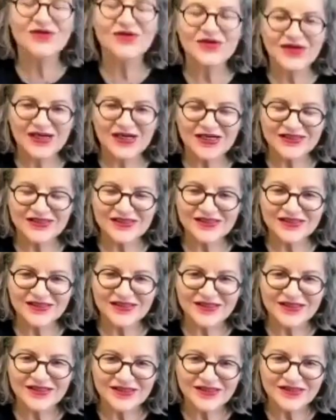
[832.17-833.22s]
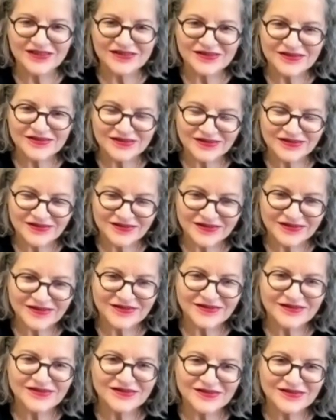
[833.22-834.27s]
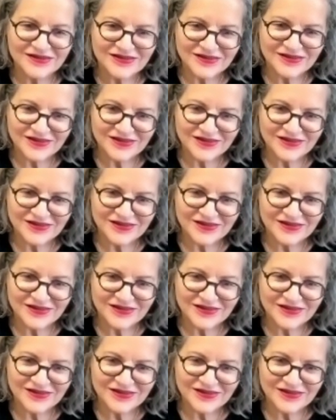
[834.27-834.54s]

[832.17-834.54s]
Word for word: it was very funny for me to learn that